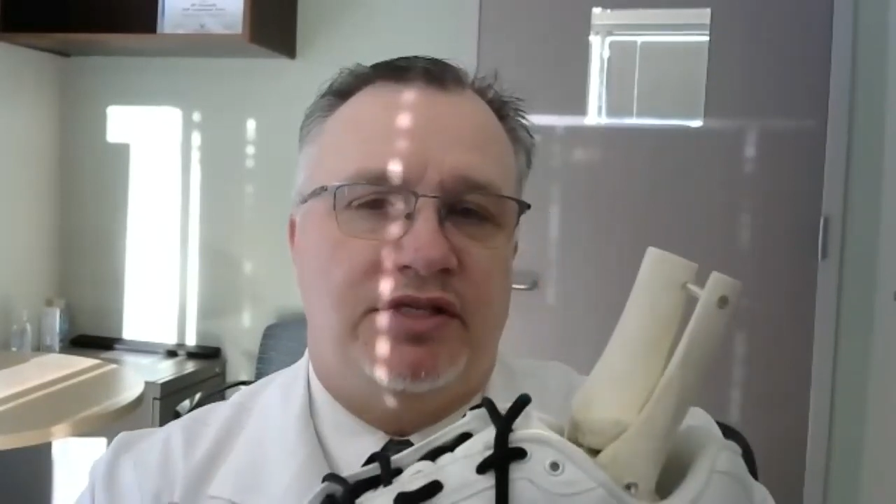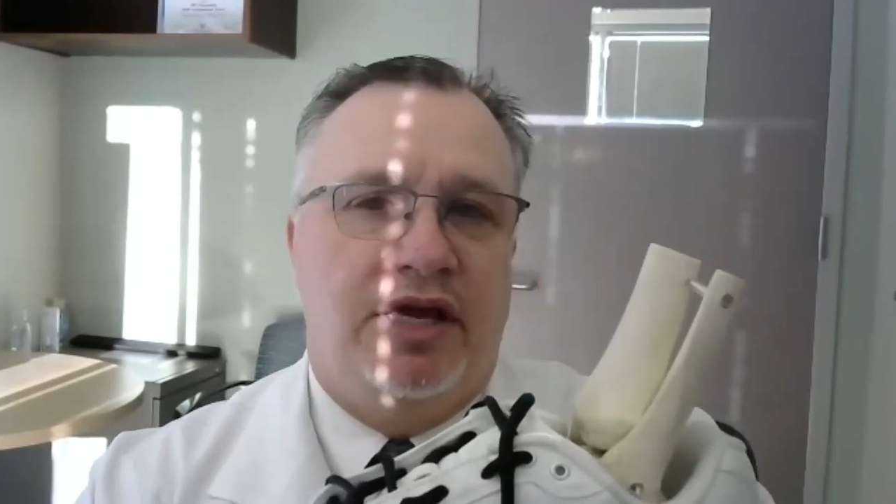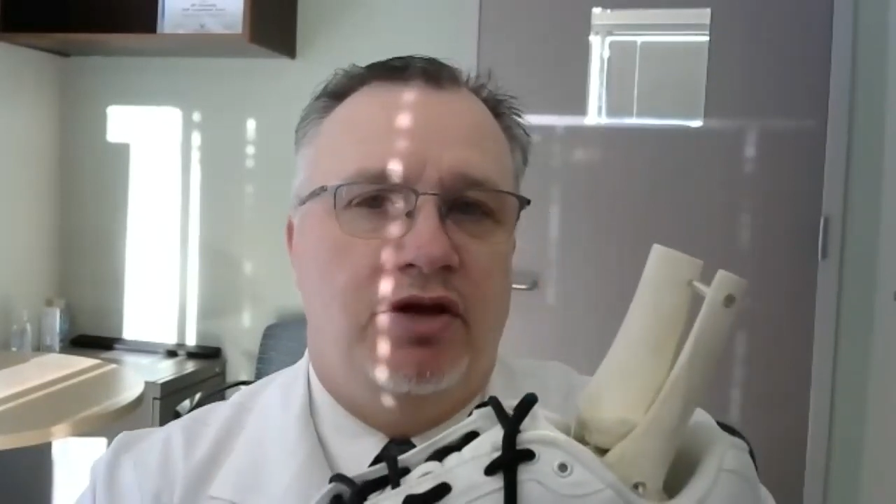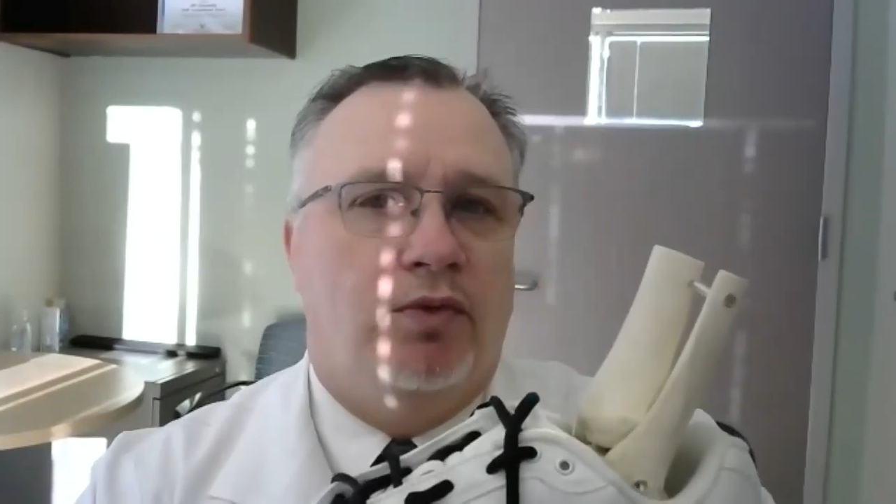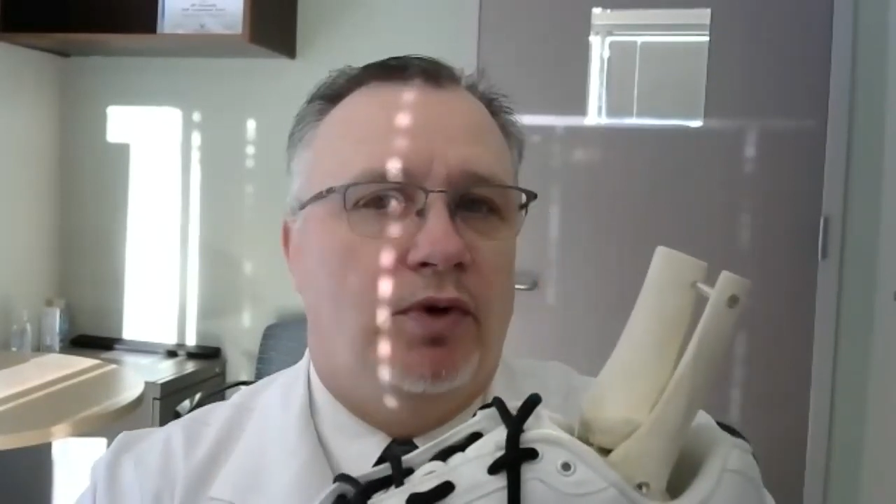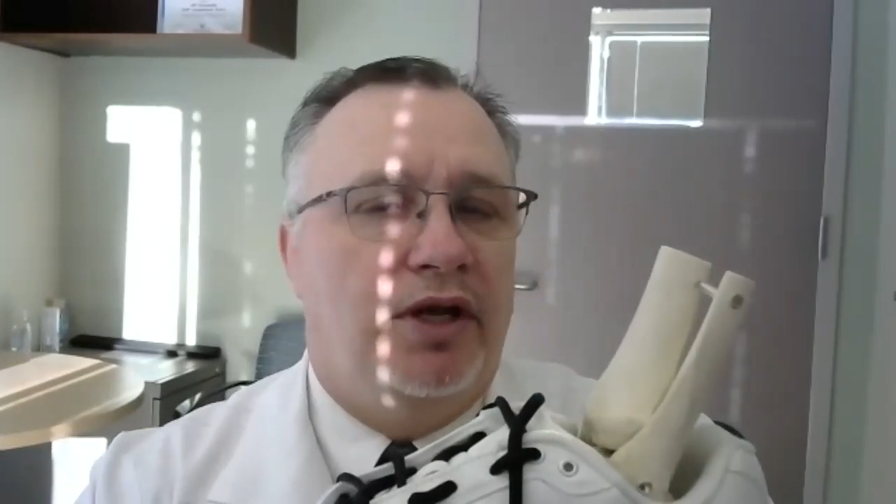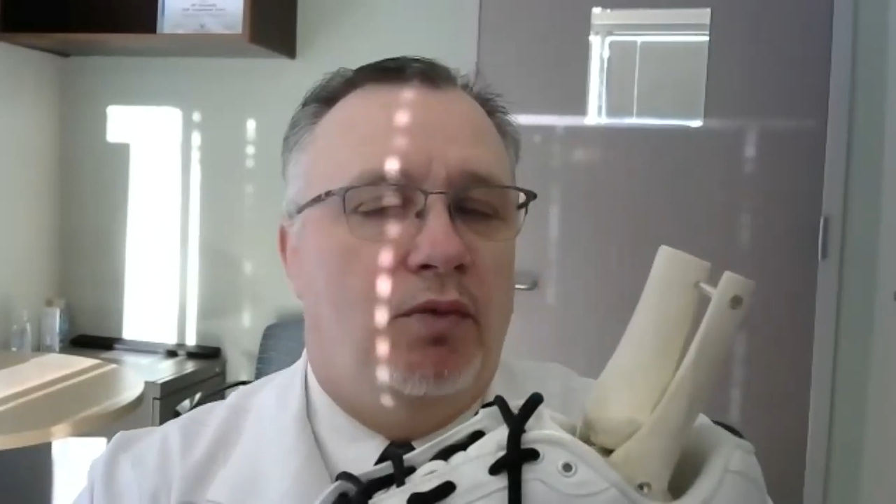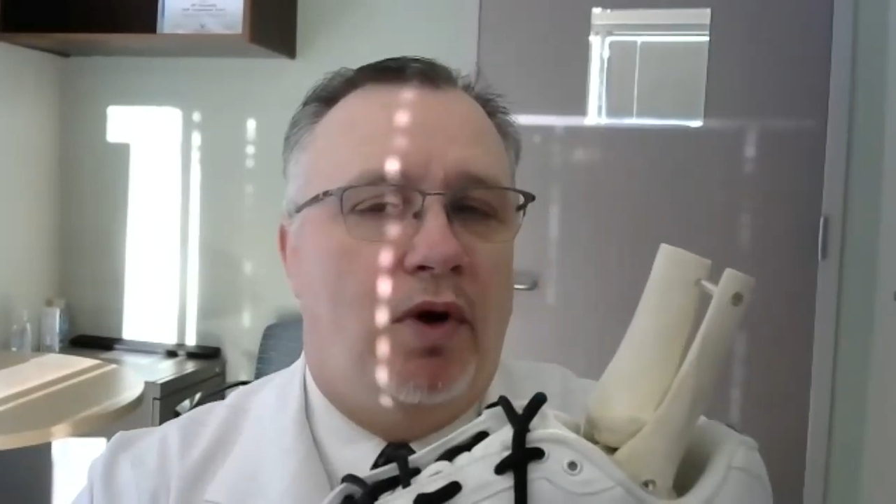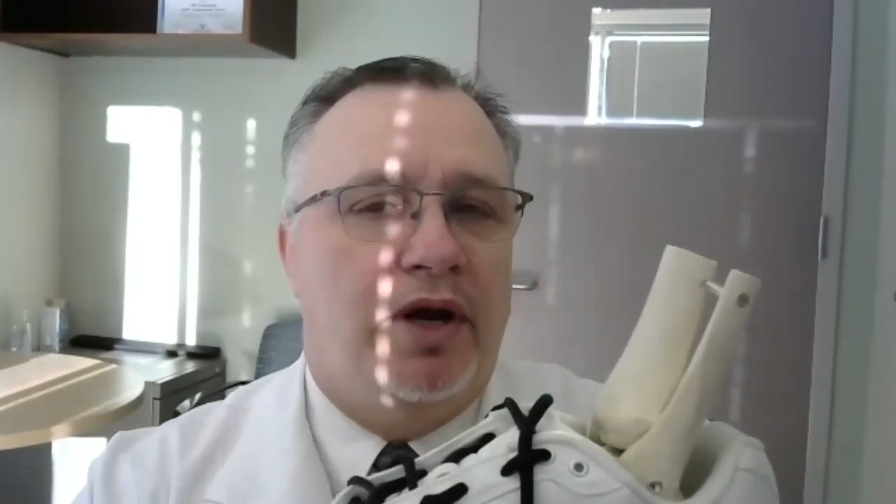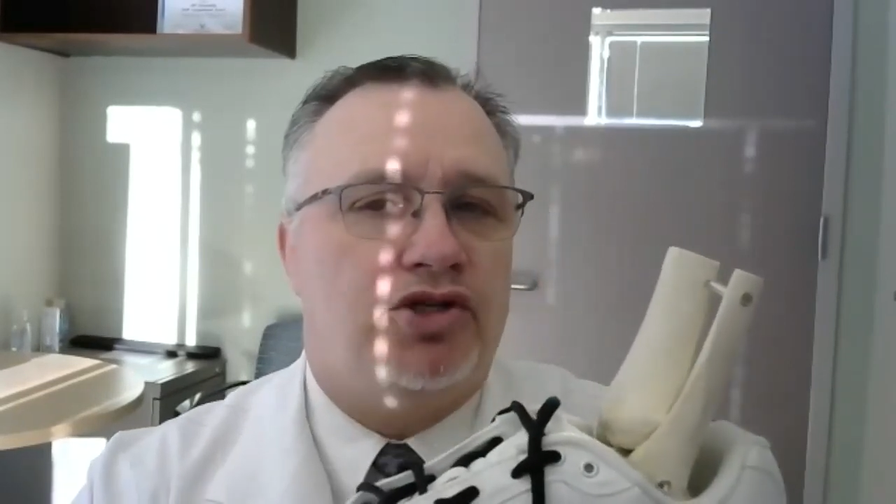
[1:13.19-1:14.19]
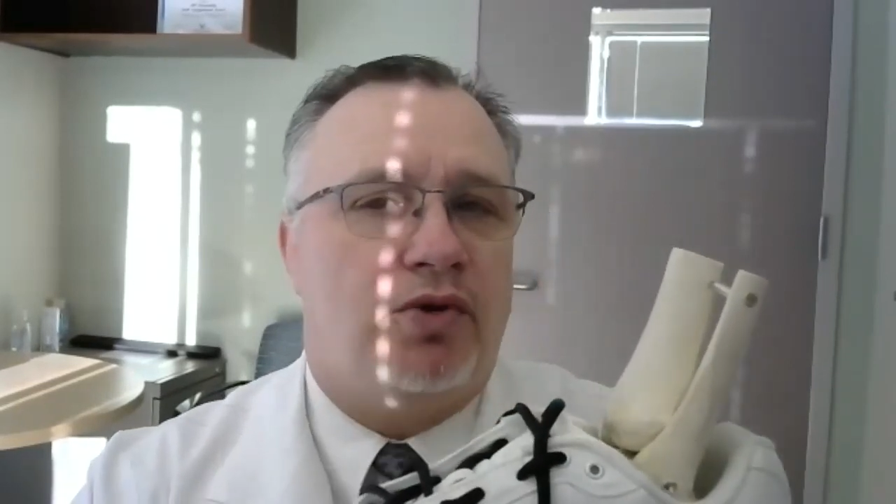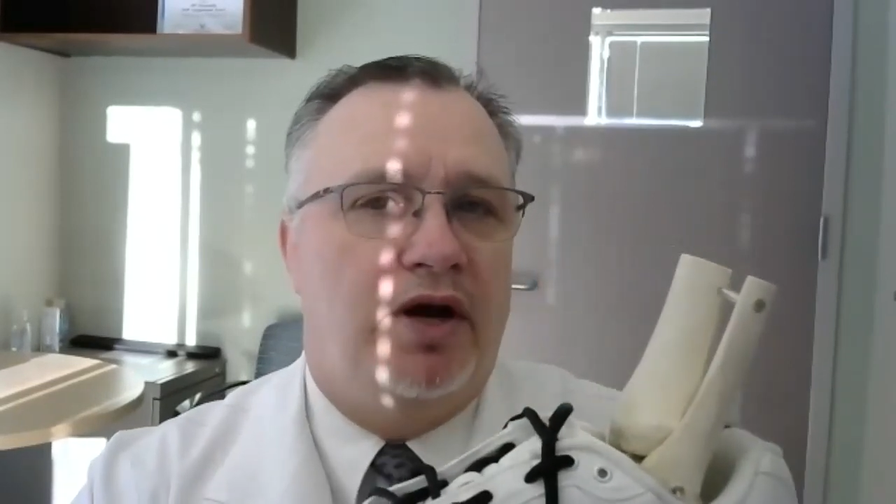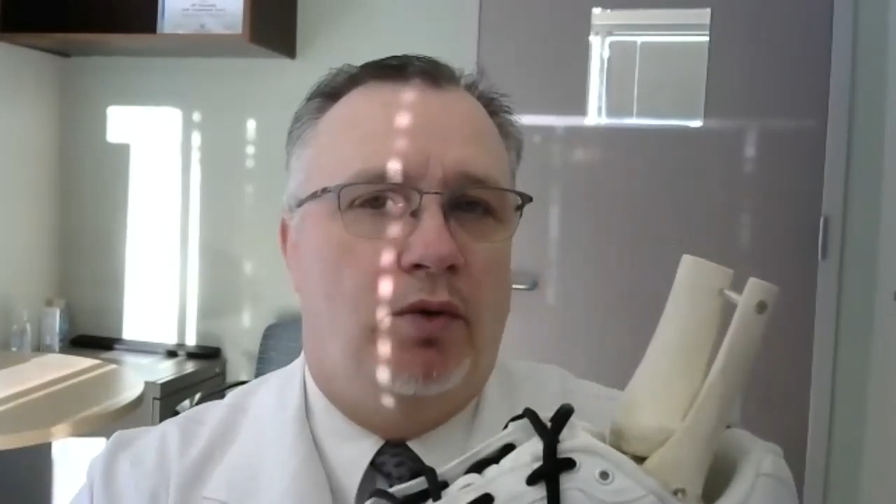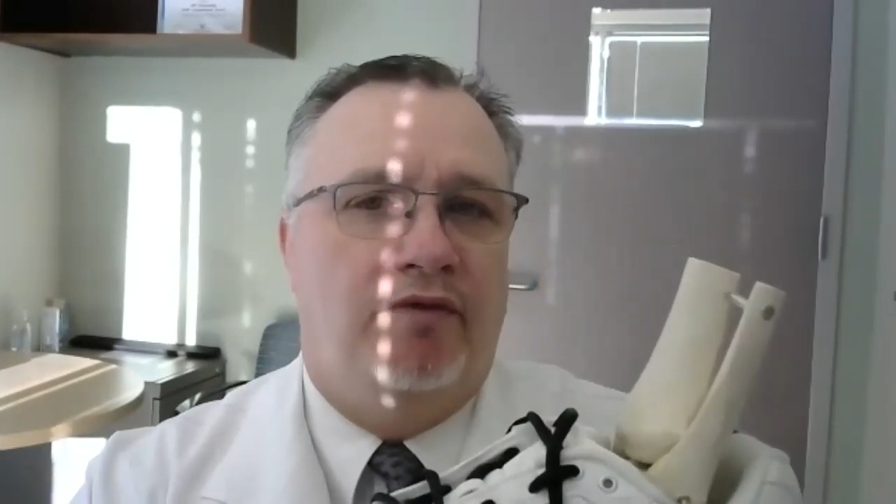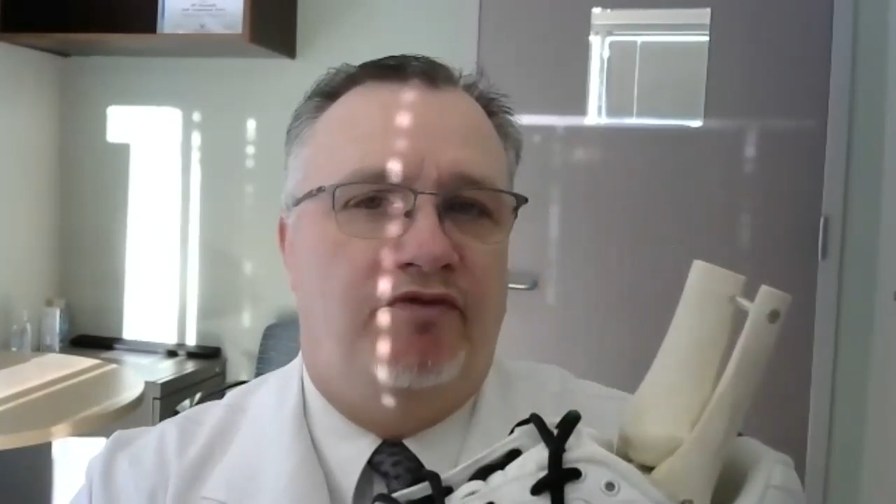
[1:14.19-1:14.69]
that you really want to try
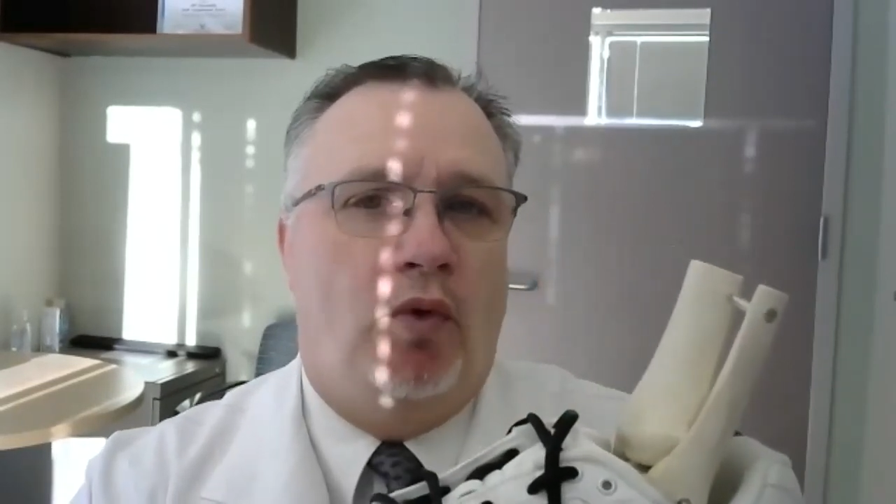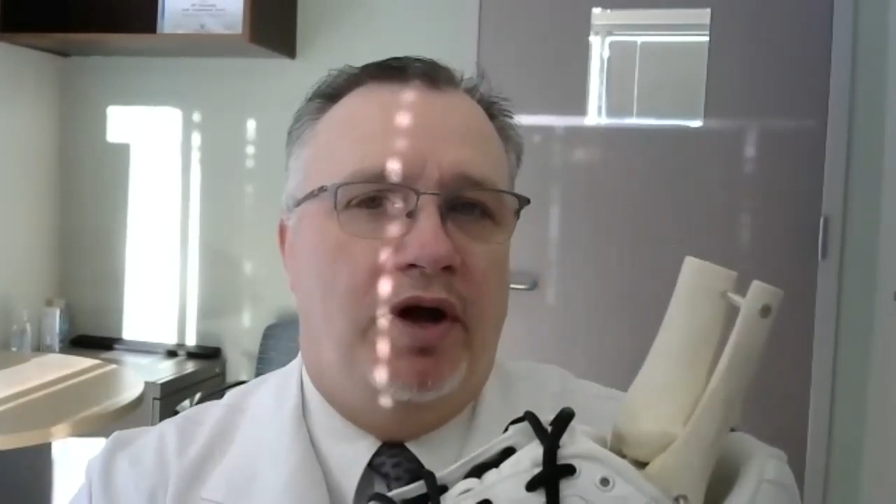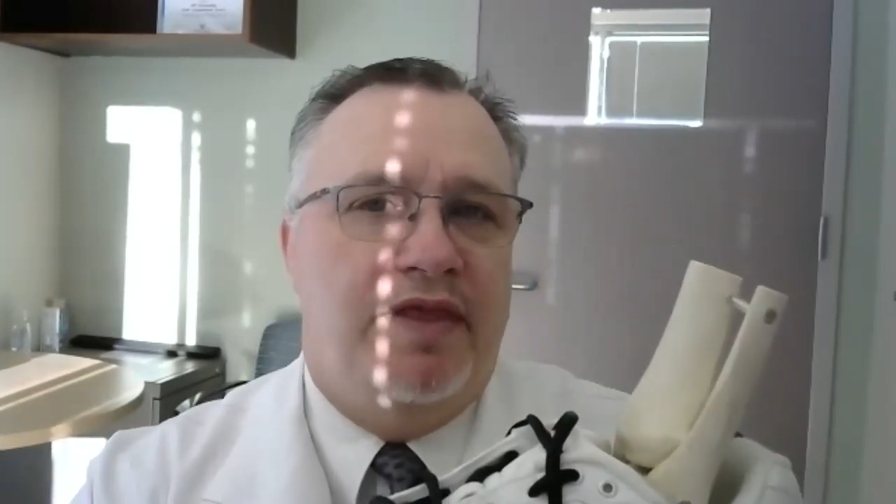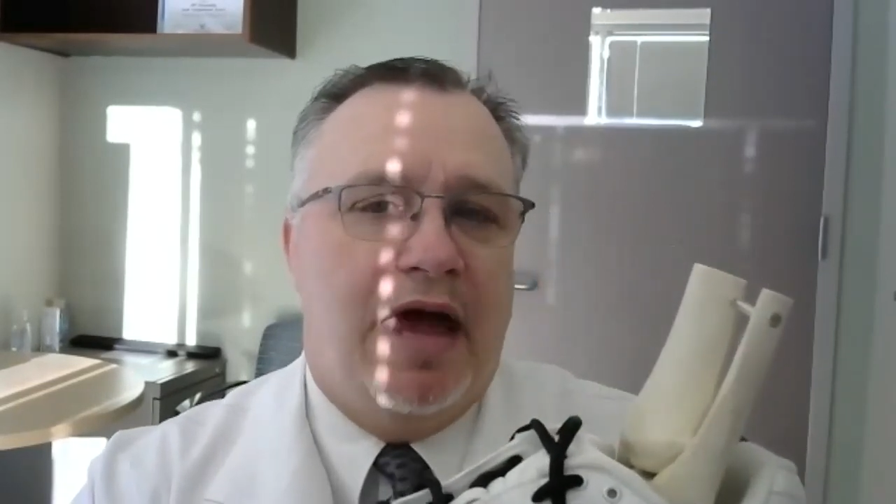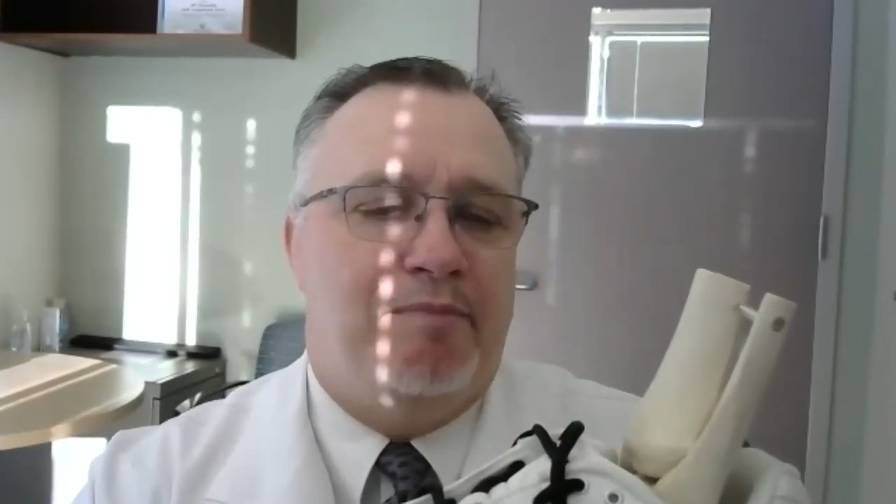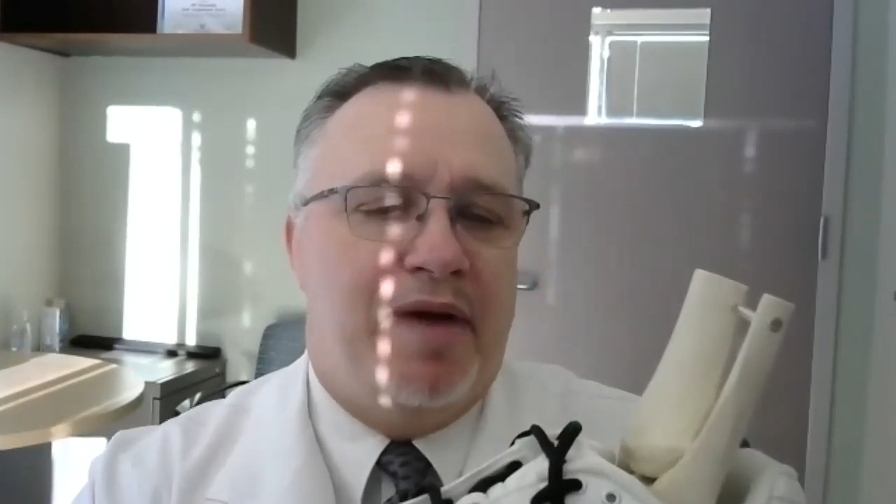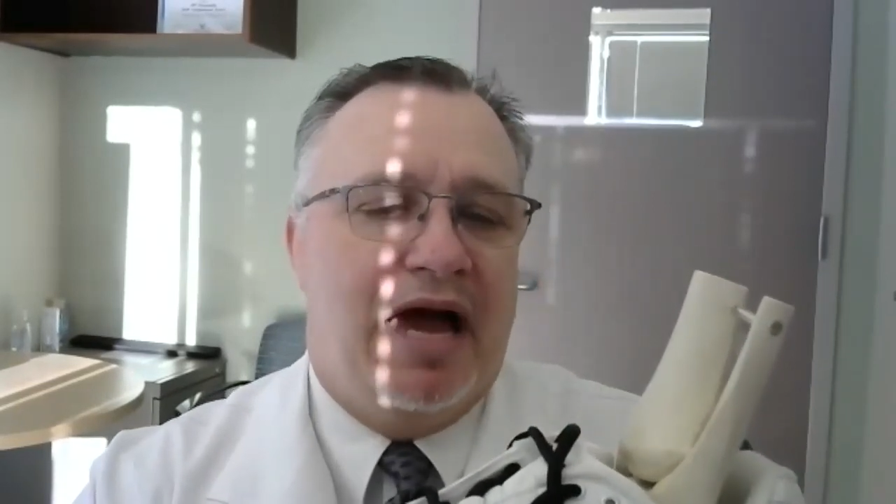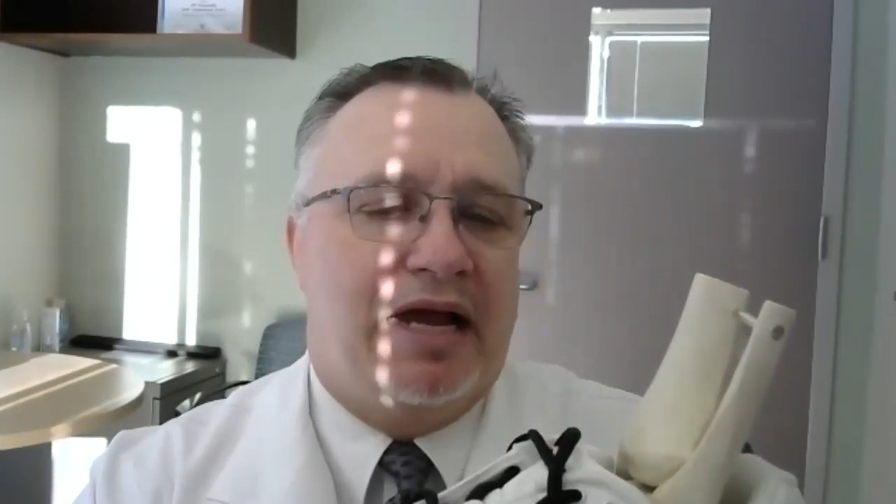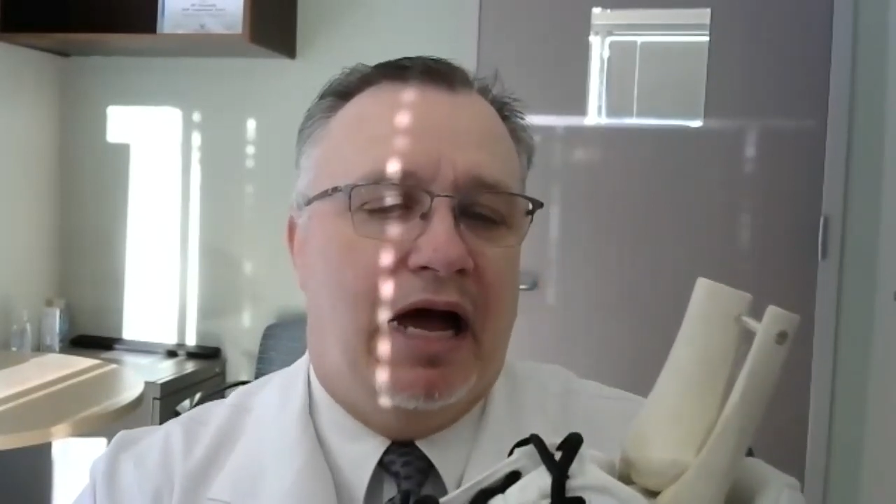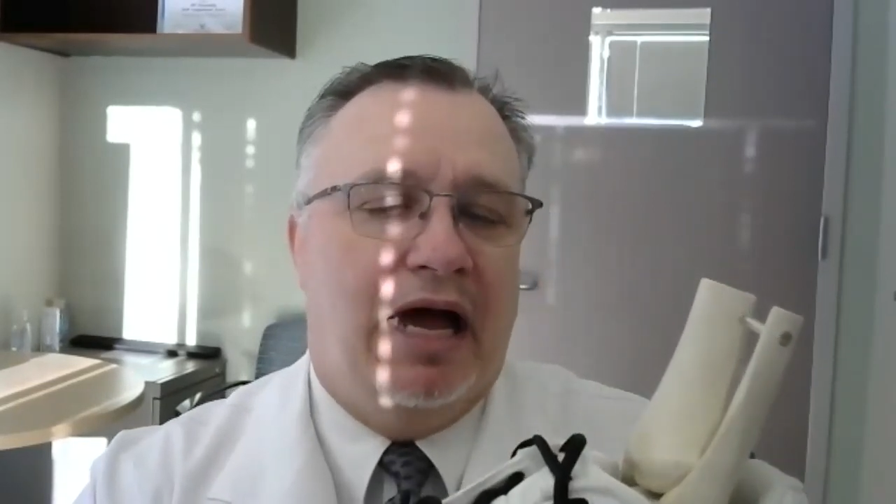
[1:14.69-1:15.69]
to avoid that back